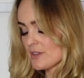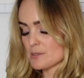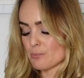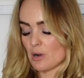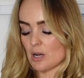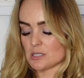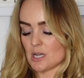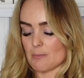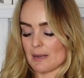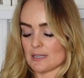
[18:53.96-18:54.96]
this bra to
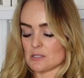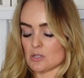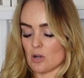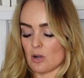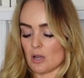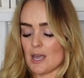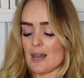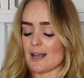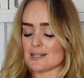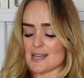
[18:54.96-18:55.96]
come back in stock.
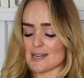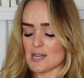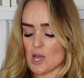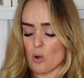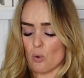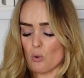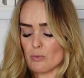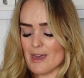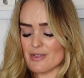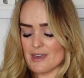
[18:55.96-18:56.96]
Like I said, all
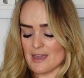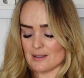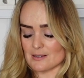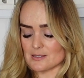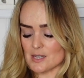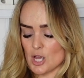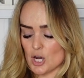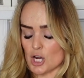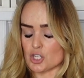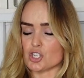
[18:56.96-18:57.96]
their things
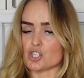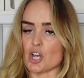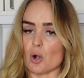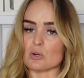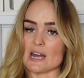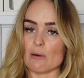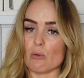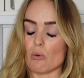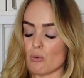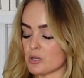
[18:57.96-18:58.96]
are just sold
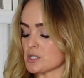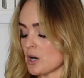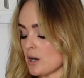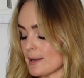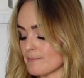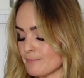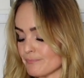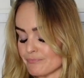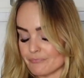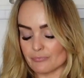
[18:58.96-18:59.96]
out all the time.
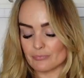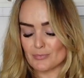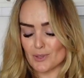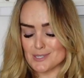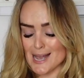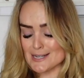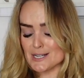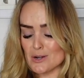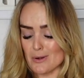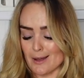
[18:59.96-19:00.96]
So
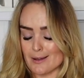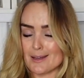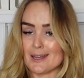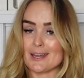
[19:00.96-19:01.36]
Adanola,